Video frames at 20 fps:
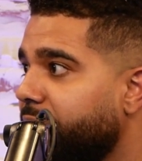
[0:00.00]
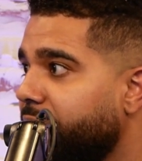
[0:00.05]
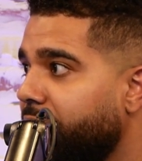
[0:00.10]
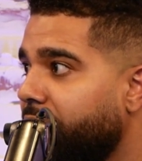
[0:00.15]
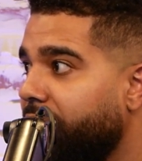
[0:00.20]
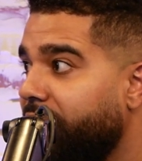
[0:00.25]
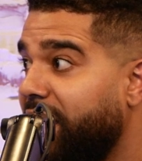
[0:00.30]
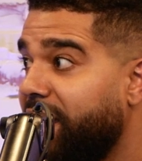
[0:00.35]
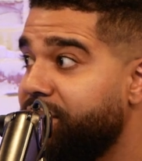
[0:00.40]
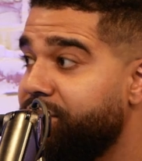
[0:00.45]
You
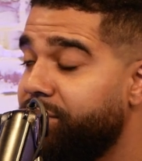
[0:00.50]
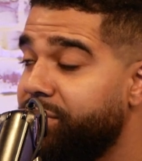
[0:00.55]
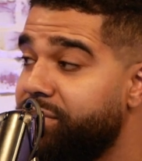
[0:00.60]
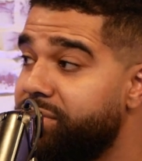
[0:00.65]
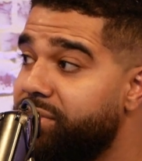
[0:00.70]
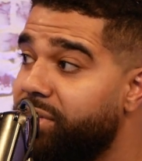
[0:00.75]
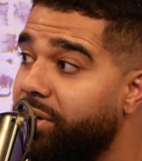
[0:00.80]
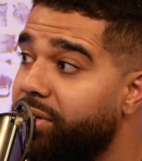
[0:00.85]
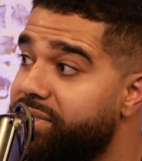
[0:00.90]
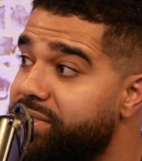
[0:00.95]
know, that's when you
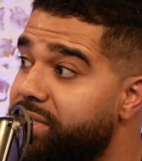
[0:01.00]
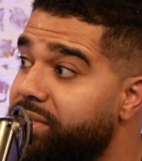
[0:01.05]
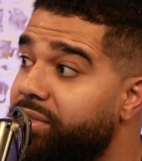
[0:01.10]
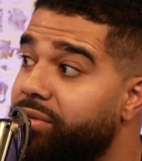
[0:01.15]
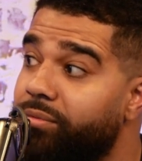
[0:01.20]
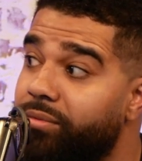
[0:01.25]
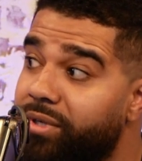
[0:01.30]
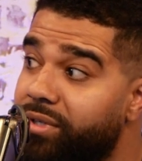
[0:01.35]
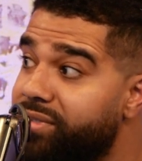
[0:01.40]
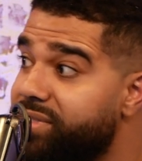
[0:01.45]
start seeing
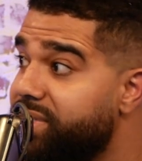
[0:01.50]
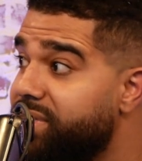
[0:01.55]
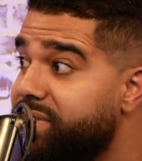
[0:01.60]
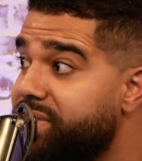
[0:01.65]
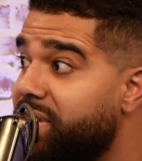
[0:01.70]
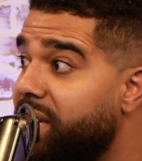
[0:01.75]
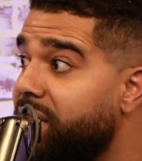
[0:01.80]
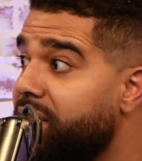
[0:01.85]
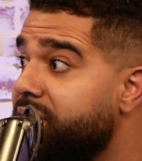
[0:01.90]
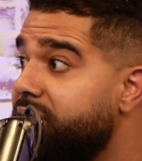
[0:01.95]
the real
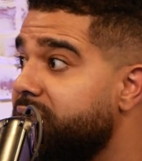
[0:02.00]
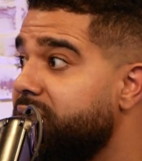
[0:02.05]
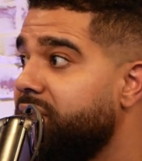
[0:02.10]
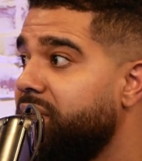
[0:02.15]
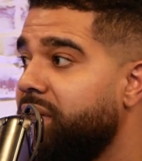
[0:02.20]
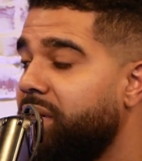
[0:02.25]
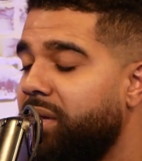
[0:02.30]
success,